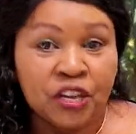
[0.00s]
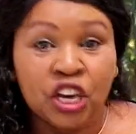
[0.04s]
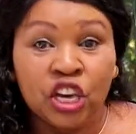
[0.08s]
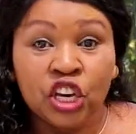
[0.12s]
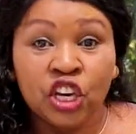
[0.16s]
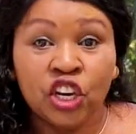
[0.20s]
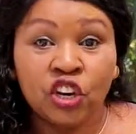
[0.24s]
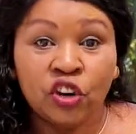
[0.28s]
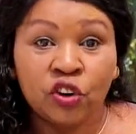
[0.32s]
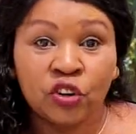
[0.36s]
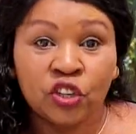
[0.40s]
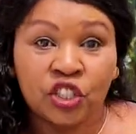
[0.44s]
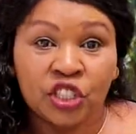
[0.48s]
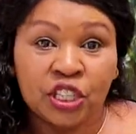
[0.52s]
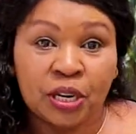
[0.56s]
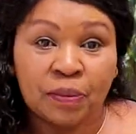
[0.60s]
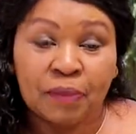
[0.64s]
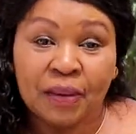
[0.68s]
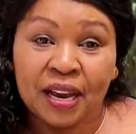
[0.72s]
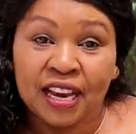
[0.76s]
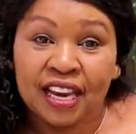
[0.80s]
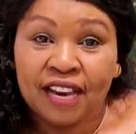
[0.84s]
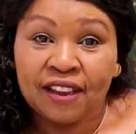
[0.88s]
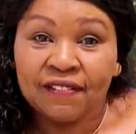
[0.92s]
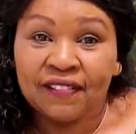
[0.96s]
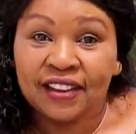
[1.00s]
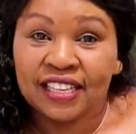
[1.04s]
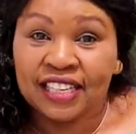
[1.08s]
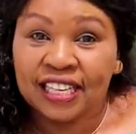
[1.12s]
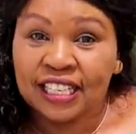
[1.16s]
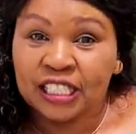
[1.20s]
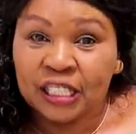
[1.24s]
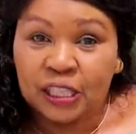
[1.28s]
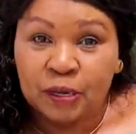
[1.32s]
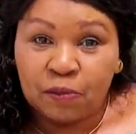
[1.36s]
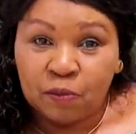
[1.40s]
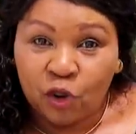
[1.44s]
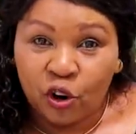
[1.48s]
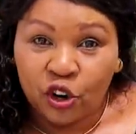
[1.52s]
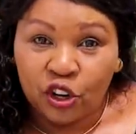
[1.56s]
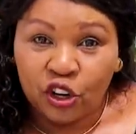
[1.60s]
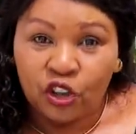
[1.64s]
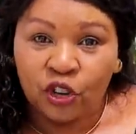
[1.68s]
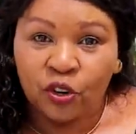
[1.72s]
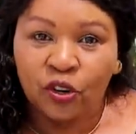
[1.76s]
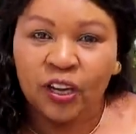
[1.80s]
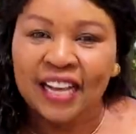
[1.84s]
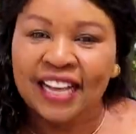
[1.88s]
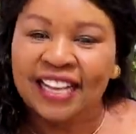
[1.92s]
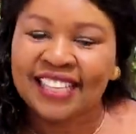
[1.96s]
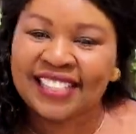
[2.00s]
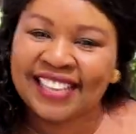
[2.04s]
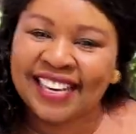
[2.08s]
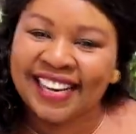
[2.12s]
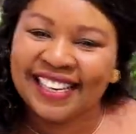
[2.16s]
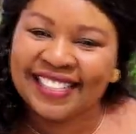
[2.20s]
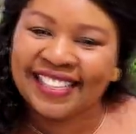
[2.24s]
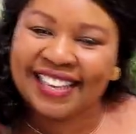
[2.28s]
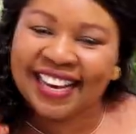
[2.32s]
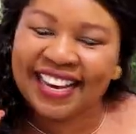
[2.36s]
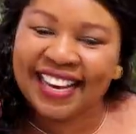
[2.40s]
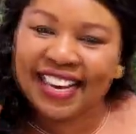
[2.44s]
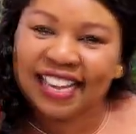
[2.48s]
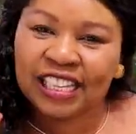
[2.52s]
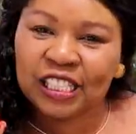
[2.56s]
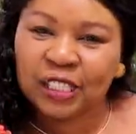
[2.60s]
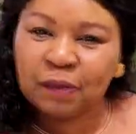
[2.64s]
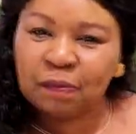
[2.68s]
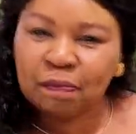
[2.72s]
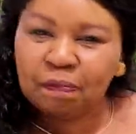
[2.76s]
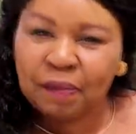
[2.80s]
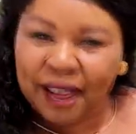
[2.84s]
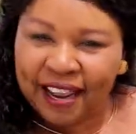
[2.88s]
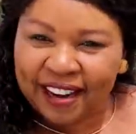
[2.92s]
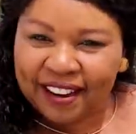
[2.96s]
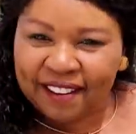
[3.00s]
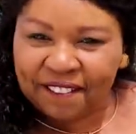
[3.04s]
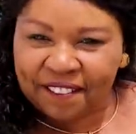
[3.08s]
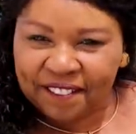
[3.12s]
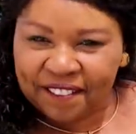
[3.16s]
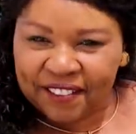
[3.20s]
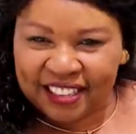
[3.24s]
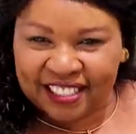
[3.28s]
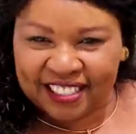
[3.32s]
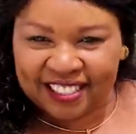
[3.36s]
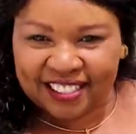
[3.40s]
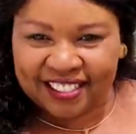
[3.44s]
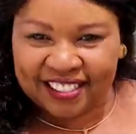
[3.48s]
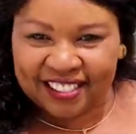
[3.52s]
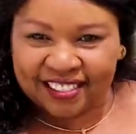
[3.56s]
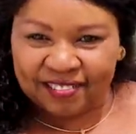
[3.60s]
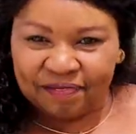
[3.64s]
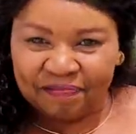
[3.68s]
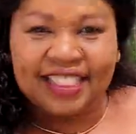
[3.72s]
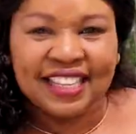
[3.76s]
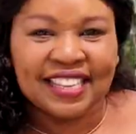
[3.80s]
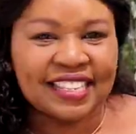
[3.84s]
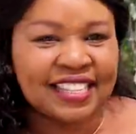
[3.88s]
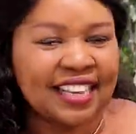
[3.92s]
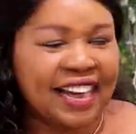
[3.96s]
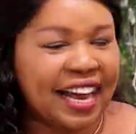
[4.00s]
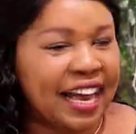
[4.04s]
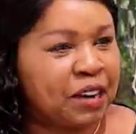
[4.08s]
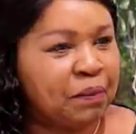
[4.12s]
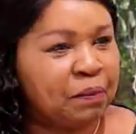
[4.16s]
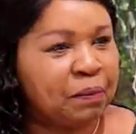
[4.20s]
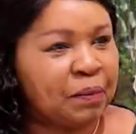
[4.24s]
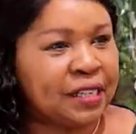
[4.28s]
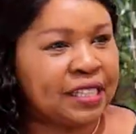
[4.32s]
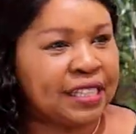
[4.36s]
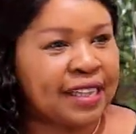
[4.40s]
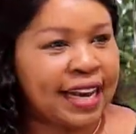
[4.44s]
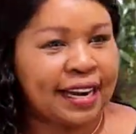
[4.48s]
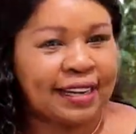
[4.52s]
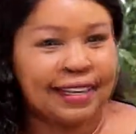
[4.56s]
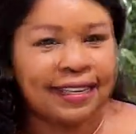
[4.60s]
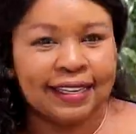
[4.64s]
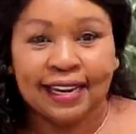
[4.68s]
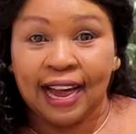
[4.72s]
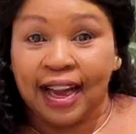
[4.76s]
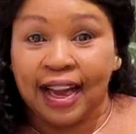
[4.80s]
he or she may give a testimonial citing its benefits. This can be done in